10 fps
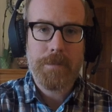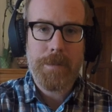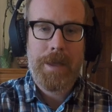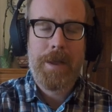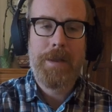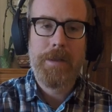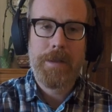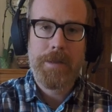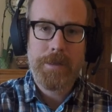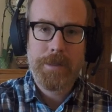And
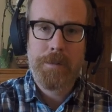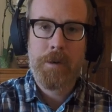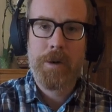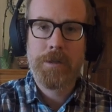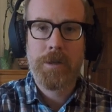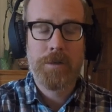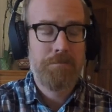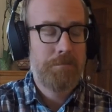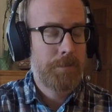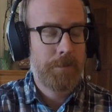this time I want you to
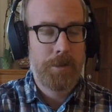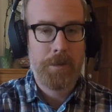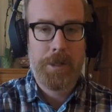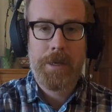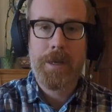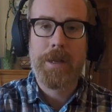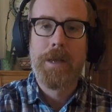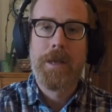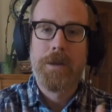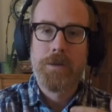do it again.
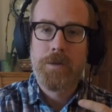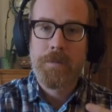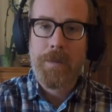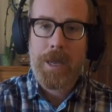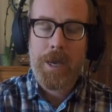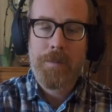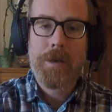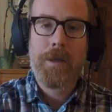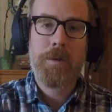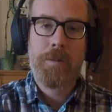Make up
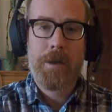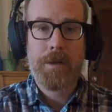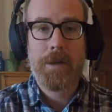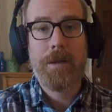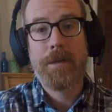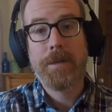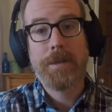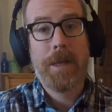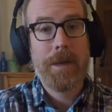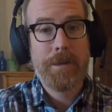another melody the
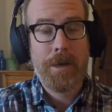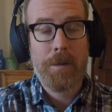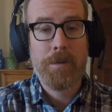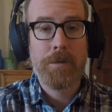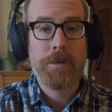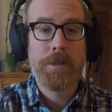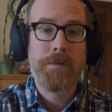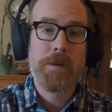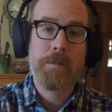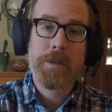second time through. See if
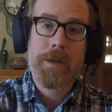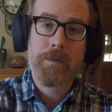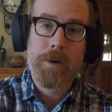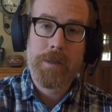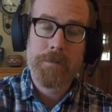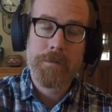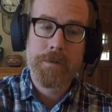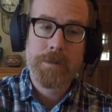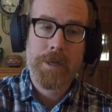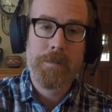you can play it right the
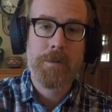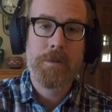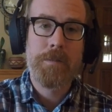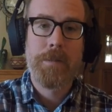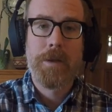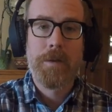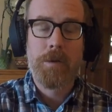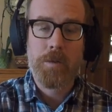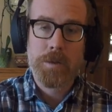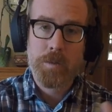first time through
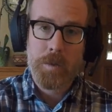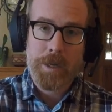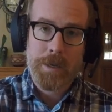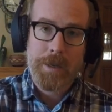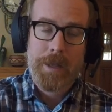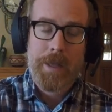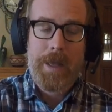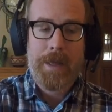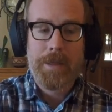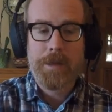with what's written,
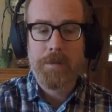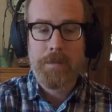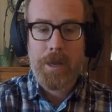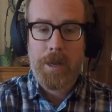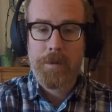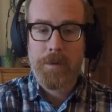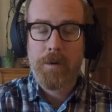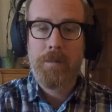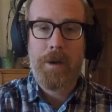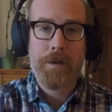and then make up your
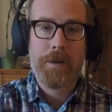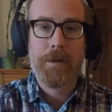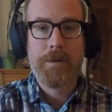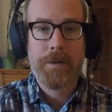own melody. Did